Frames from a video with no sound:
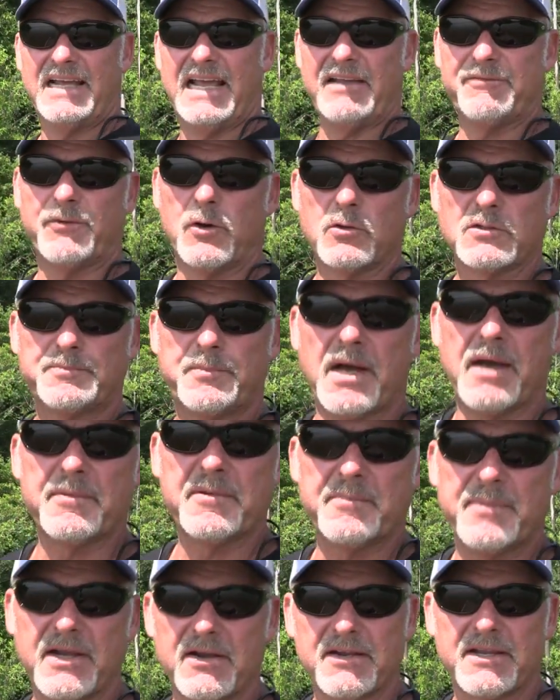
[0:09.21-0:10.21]
Hey folks,
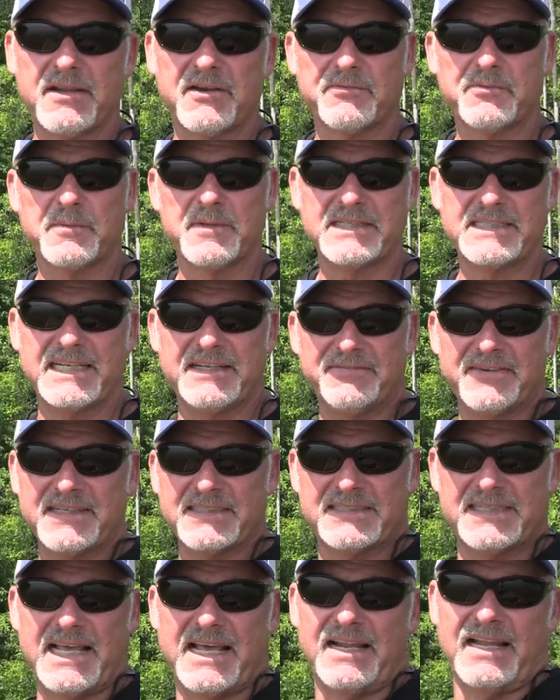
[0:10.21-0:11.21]
Bobby Barrack here from the
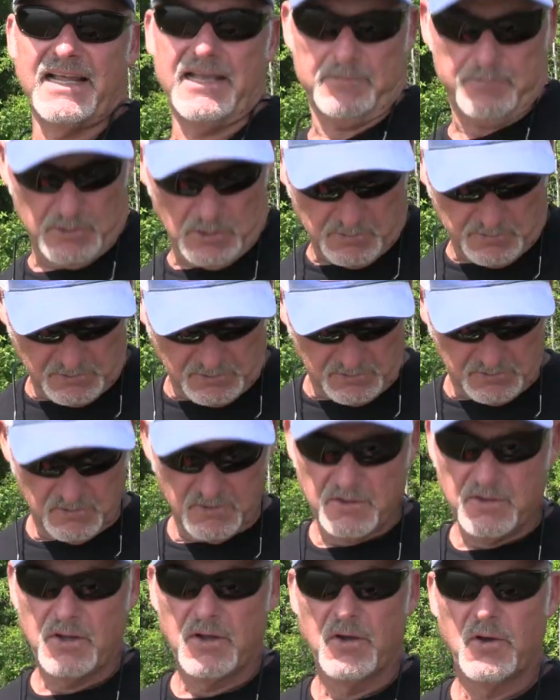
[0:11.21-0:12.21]
T-Fit Satellite Mobile.
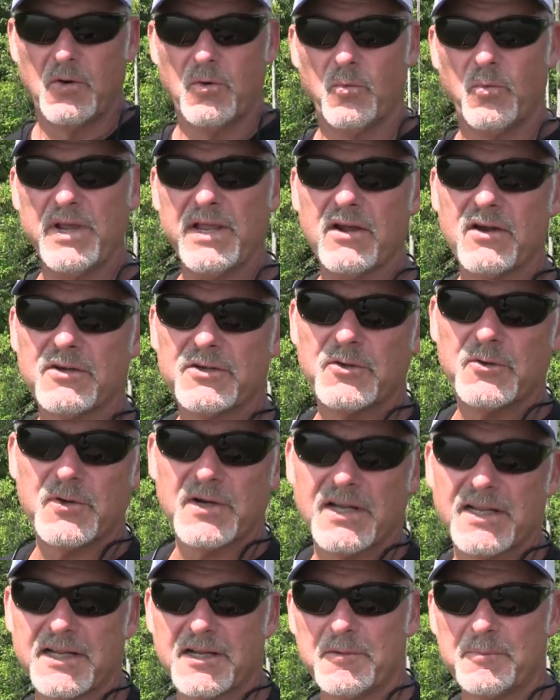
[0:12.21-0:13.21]
We are
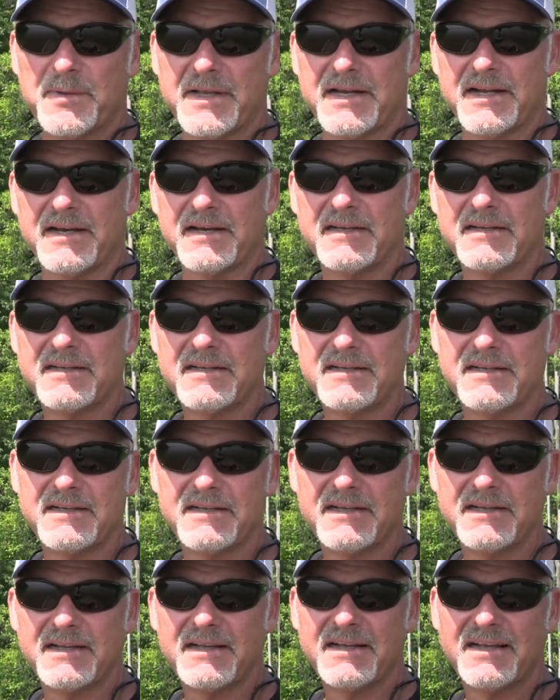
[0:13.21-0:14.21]
doing a little bit of
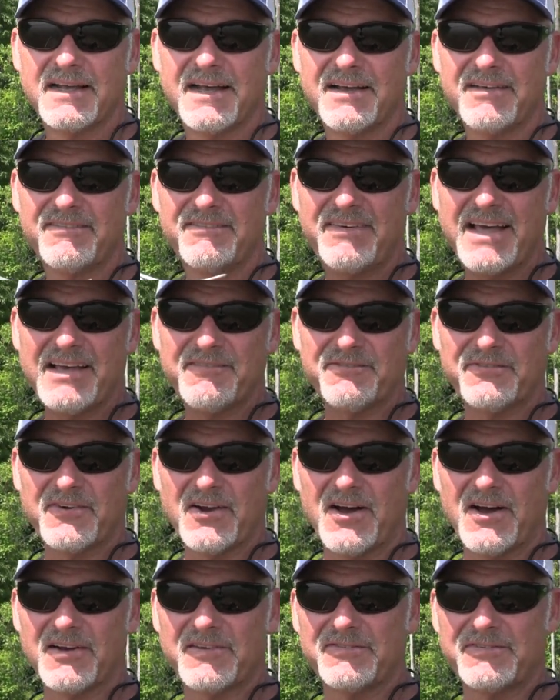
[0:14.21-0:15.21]
fat
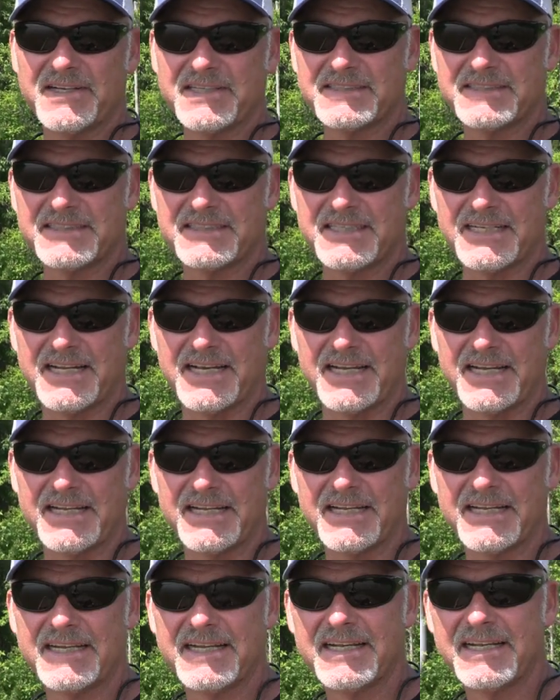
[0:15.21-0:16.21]
frog fishing today.